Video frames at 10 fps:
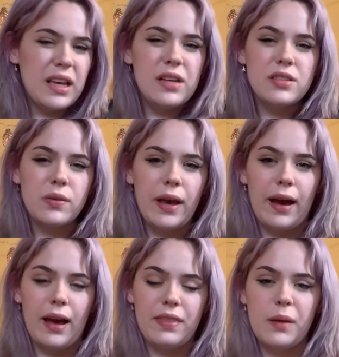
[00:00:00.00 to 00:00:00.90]
So yeah,
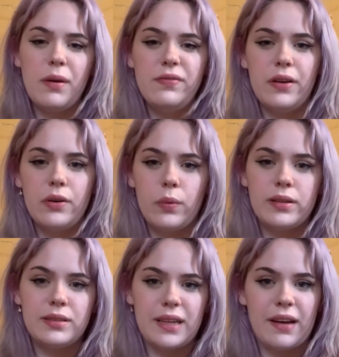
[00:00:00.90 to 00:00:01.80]
I think my favorite
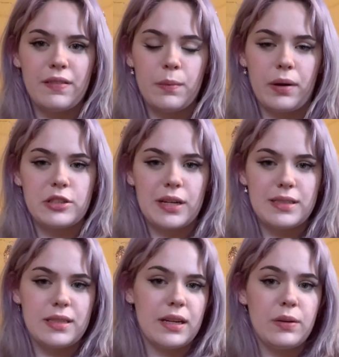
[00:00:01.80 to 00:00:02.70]
ones out of the bunch I
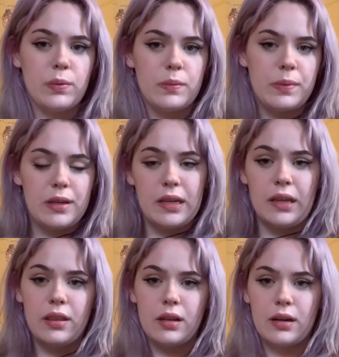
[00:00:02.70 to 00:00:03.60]
did would
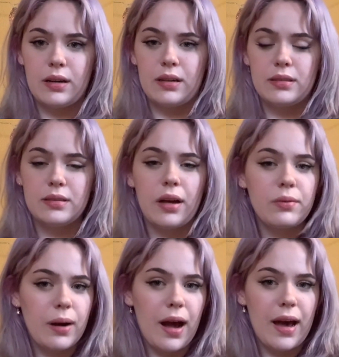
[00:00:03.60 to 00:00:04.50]
be the
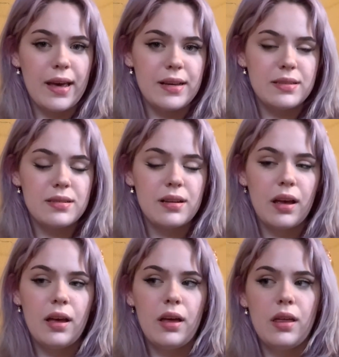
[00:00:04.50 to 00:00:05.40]
sunrise,
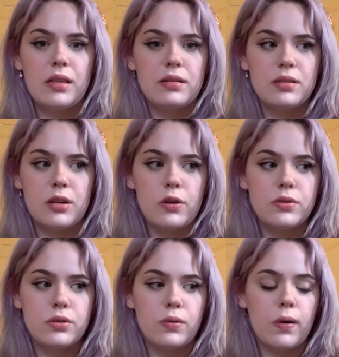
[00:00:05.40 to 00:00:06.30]
the
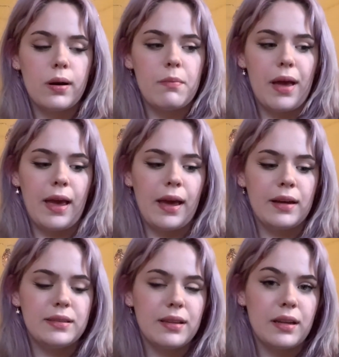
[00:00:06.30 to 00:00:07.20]
snowstorm,
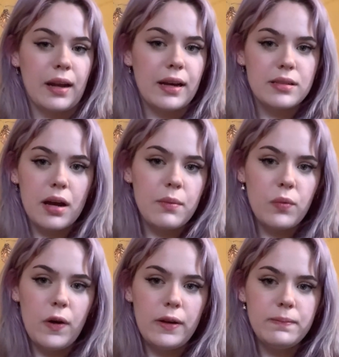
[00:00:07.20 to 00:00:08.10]
and the nighttime
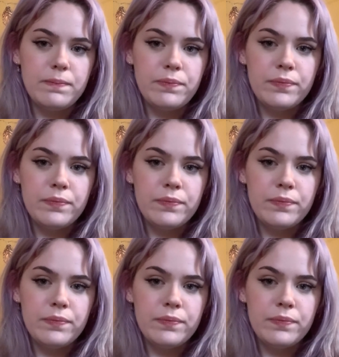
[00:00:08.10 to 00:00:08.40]
one.